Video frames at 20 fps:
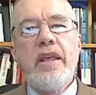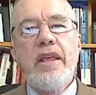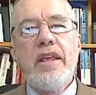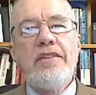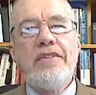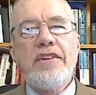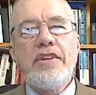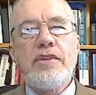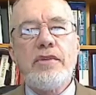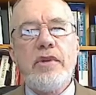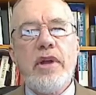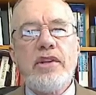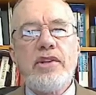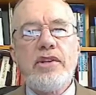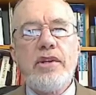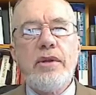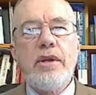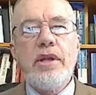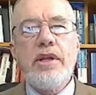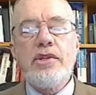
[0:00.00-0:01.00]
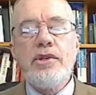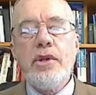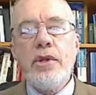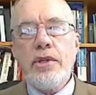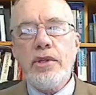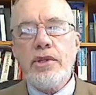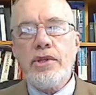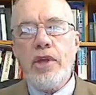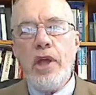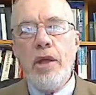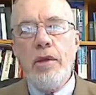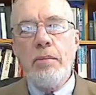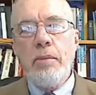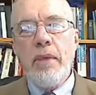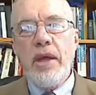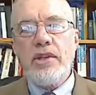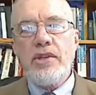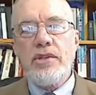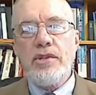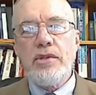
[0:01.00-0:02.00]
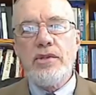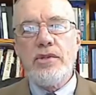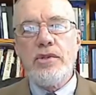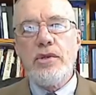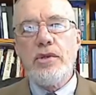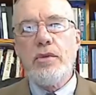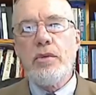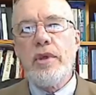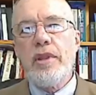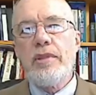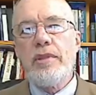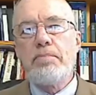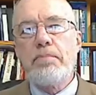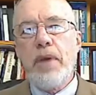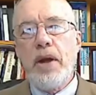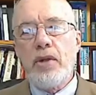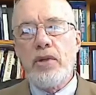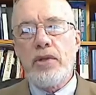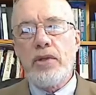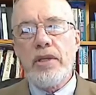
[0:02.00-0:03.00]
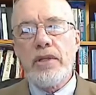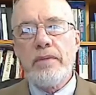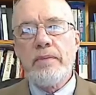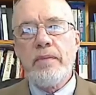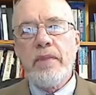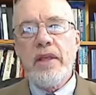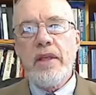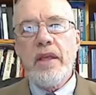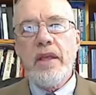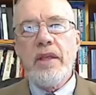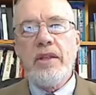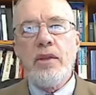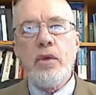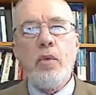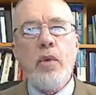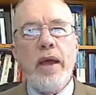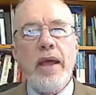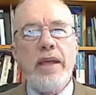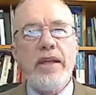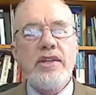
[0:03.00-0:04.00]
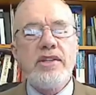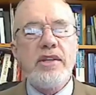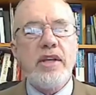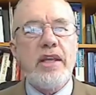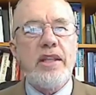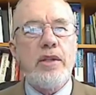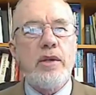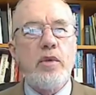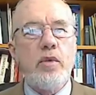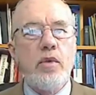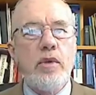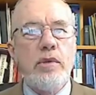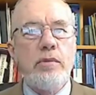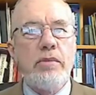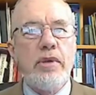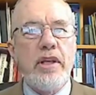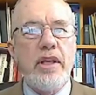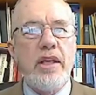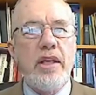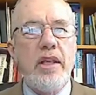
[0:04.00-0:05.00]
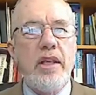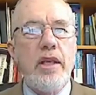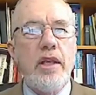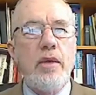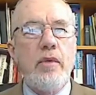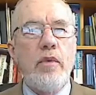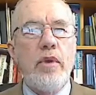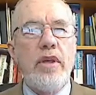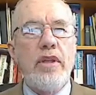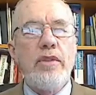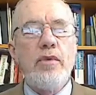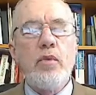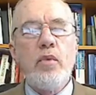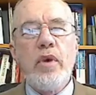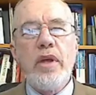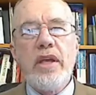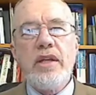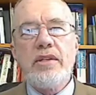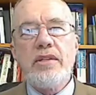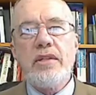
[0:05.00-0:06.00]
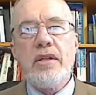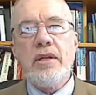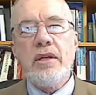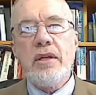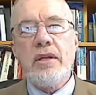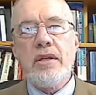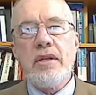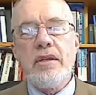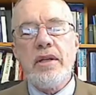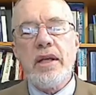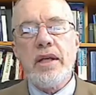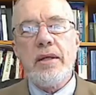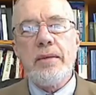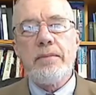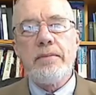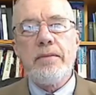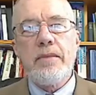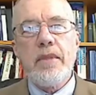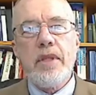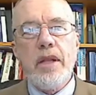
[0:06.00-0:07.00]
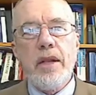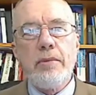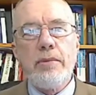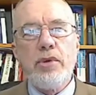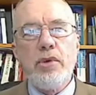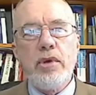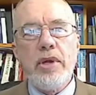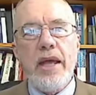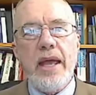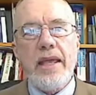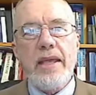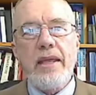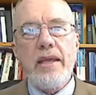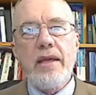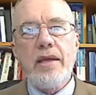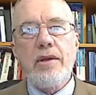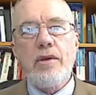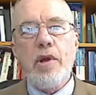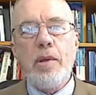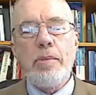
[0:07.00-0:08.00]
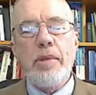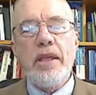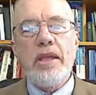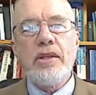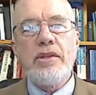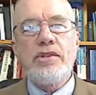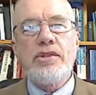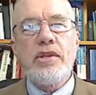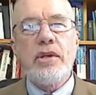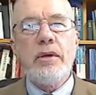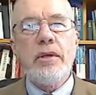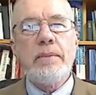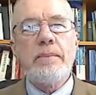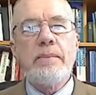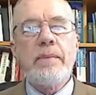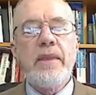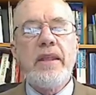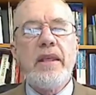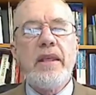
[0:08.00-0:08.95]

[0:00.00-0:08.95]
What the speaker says: The infrastructure is not so much to do with bulk in the way, say, that it would be with wheat and broad acre cropping and so on.